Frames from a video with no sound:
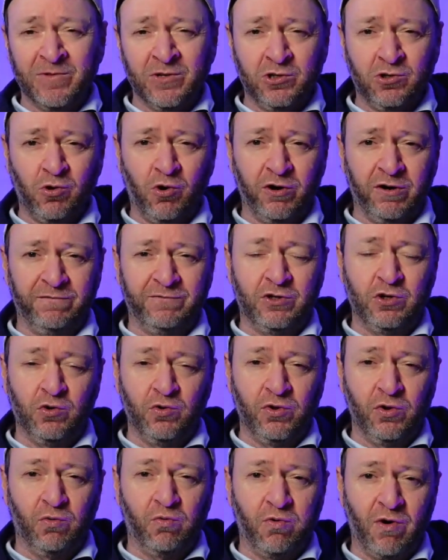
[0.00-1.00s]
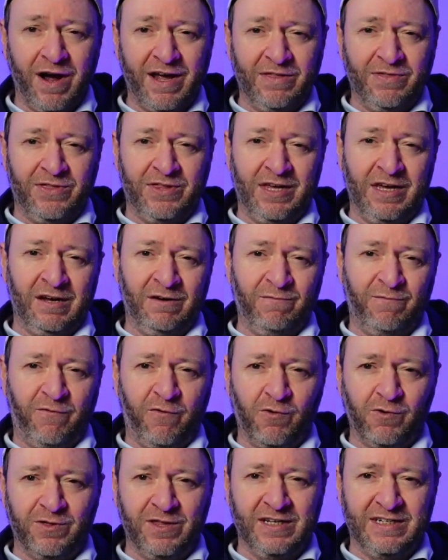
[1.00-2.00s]
sort of do the right thing
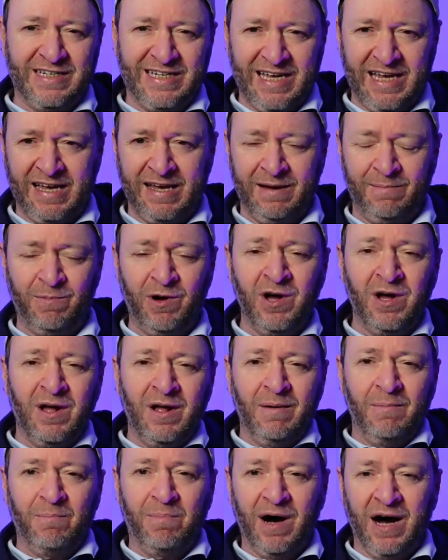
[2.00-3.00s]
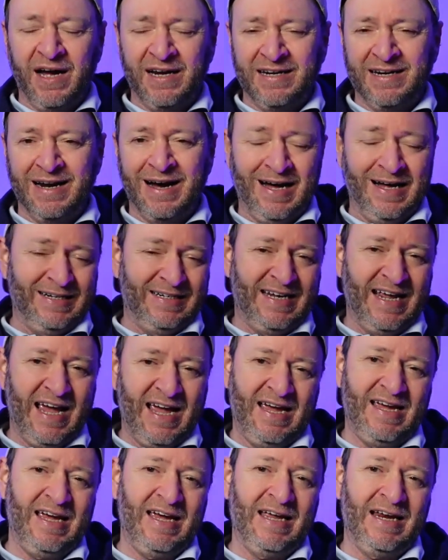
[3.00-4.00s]
for the team by not
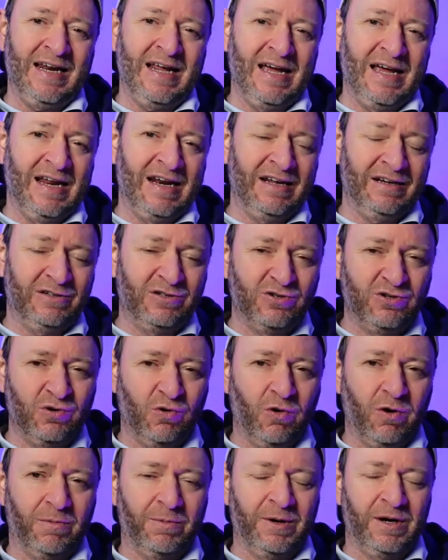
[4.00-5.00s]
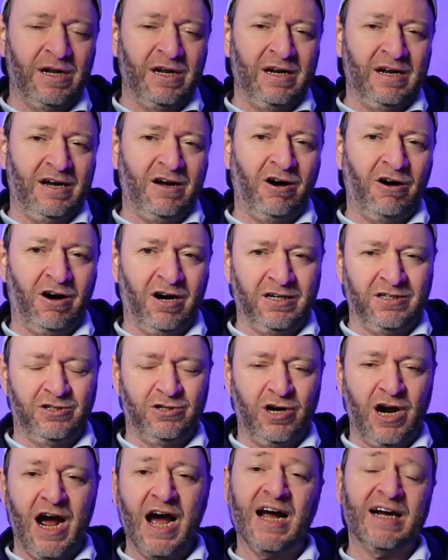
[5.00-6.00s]
taking an exorbitant
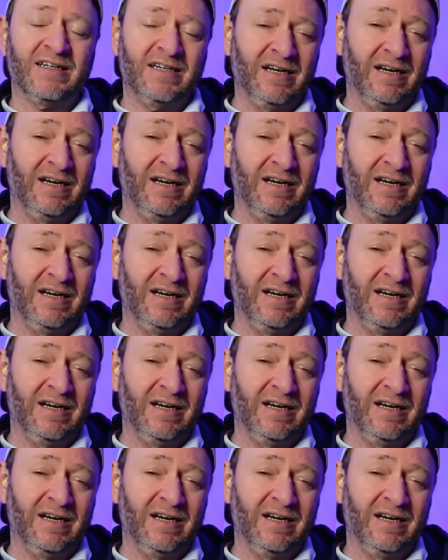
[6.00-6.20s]
contract.